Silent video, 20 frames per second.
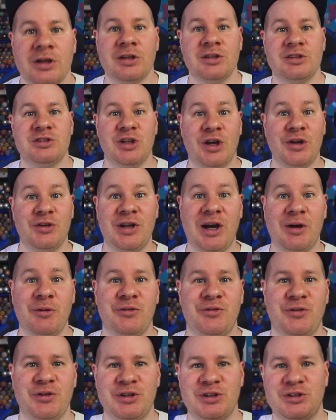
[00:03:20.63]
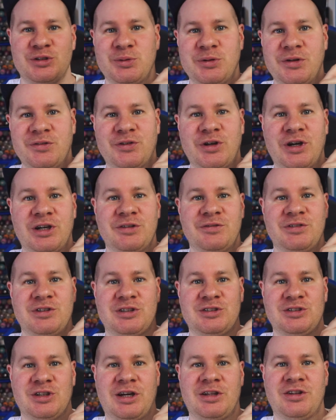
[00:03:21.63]
So now we're finished with kind of
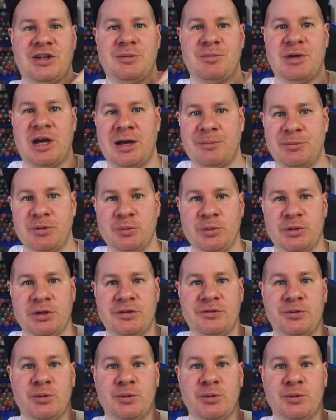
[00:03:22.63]
design that I'm happy with.